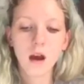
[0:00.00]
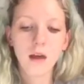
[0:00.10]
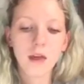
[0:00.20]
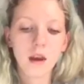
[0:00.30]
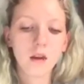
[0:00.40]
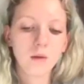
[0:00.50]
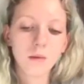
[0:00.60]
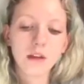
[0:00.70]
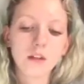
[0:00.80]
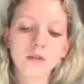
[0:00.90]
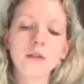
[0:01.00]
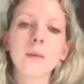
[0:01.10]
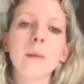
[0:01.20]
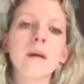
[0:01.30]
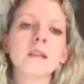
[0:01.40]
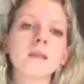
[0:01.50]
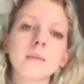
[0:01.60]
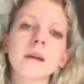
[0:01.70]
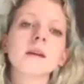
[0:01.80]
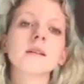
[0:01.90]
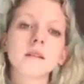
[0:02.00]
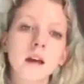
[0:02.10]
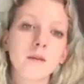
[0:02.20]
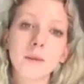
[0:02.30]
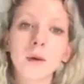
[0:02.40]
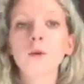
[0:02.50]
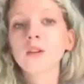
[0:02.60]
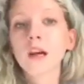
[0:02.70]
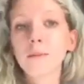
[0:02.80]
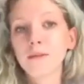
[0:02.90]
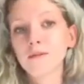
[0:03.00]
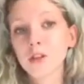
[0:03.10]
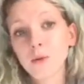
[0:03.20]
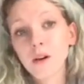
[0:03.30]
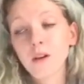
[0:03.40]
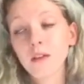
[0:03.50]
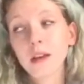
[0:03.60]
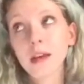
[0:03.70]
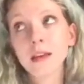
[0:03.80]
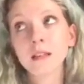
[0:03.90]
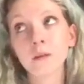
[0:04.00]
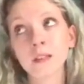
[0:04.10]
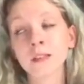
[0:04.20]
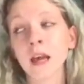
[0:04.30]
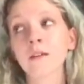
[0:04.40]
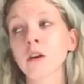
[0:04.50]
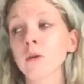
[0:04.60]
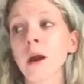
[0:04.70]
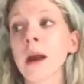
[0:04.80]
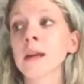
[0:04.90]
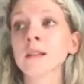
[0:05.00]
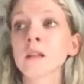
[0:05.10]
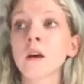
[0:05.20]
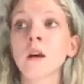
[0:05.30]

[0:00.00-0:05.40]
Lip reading: And then we need to review my meds because I've been on oncotyping for 2.5 years. It was a saving grace,